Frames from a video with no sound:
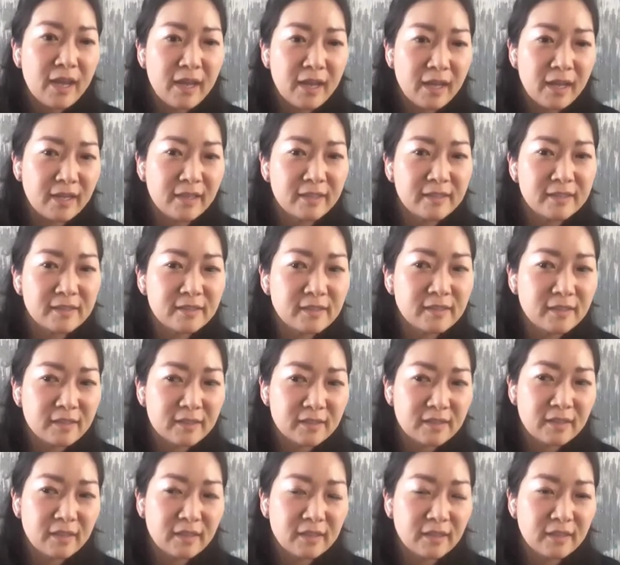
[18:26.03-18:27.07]
is
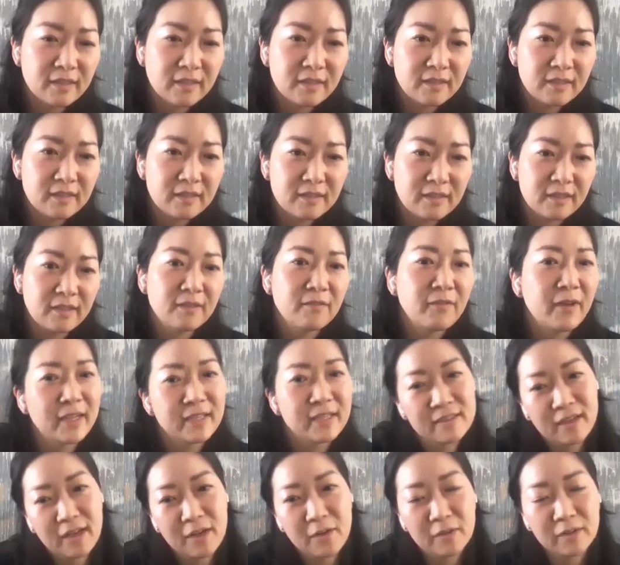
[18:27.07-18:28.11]
an advice
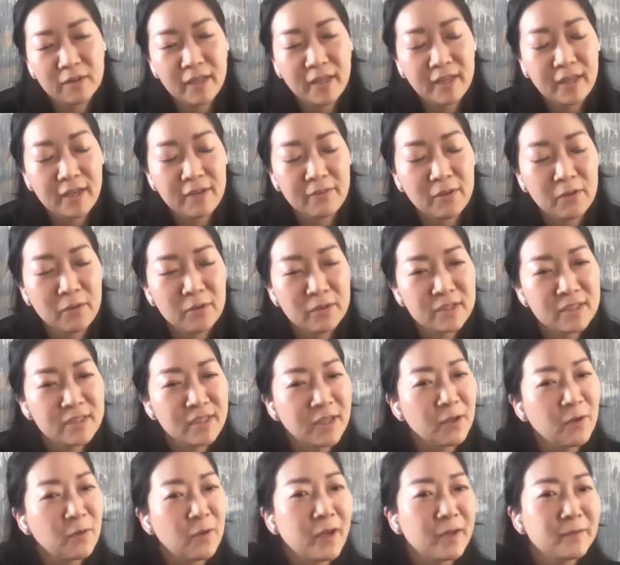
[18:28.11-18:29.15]
that I would like everyone to
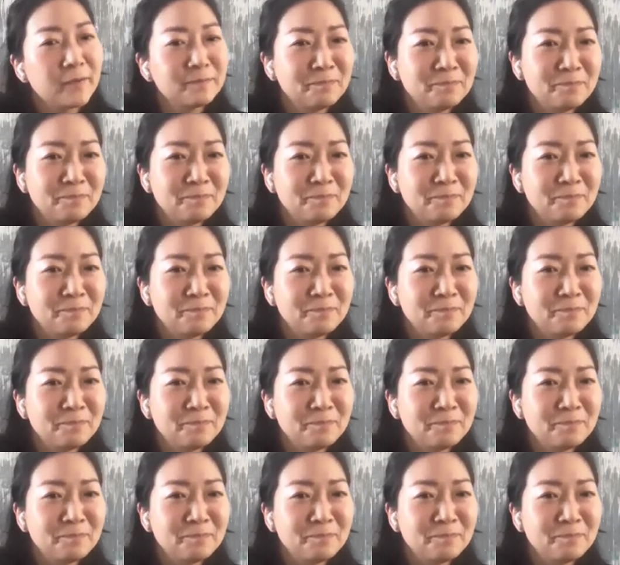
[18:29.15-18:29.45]
take away.